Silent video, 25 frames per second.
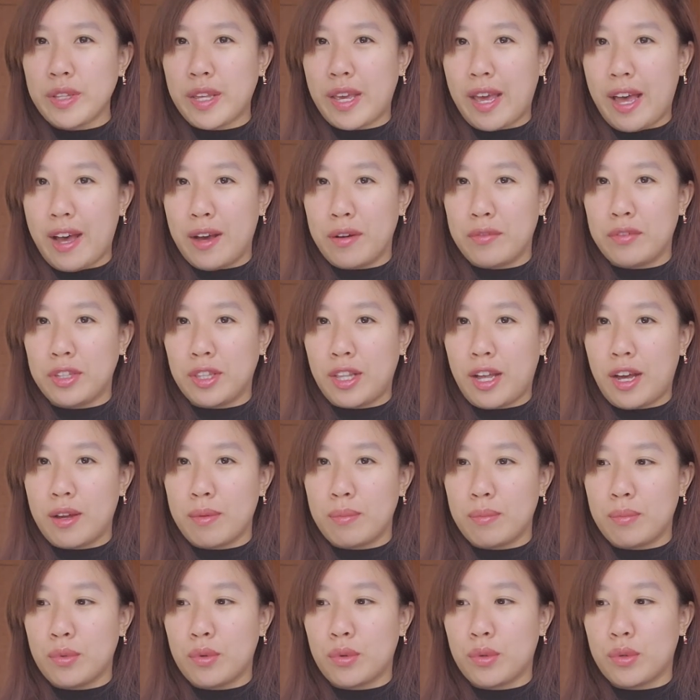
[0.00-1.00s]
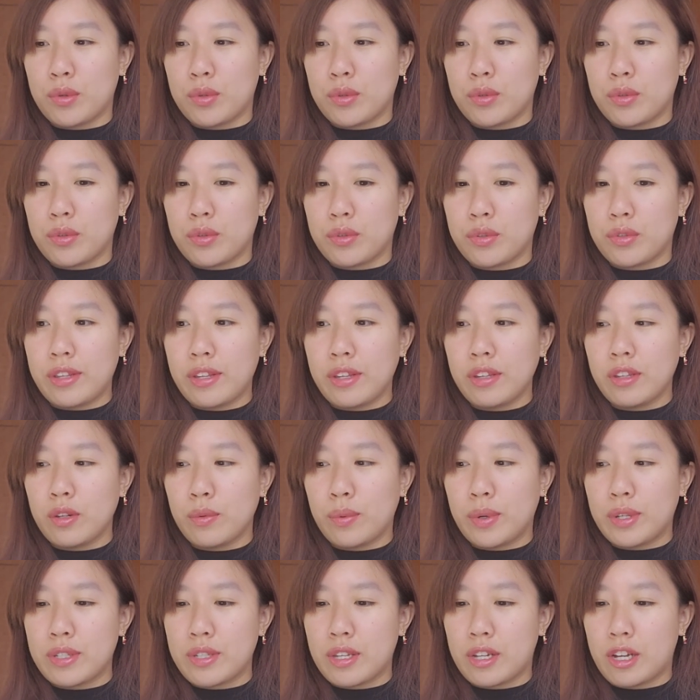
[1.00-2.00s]
They have a lot more, I think the
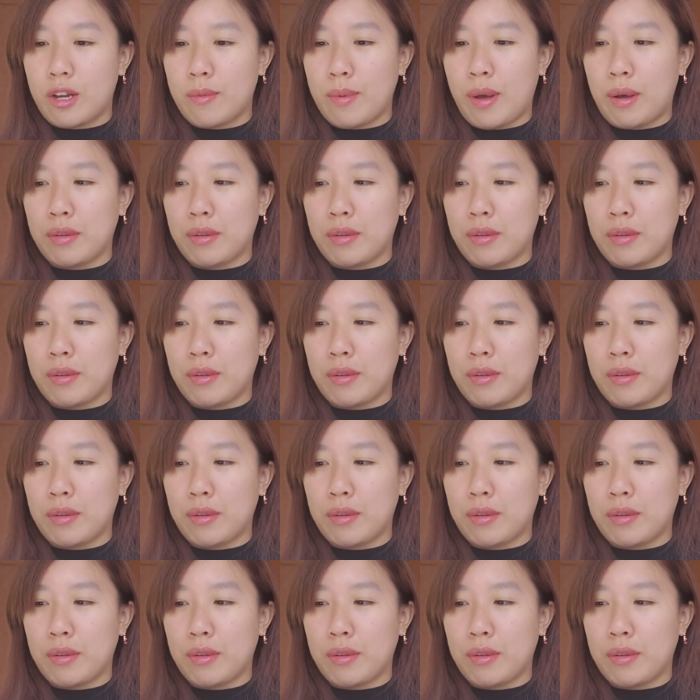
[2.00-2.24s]
ones that come